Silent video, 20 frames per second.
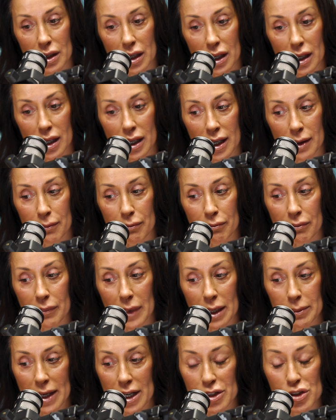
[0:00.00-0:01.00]
I'm
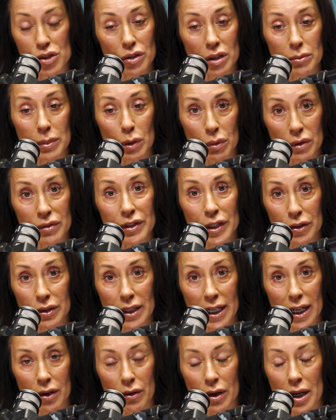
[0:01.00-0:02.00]
not sure, but we'll figure it
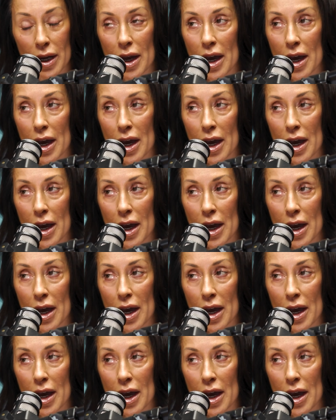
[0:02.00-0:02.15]
out.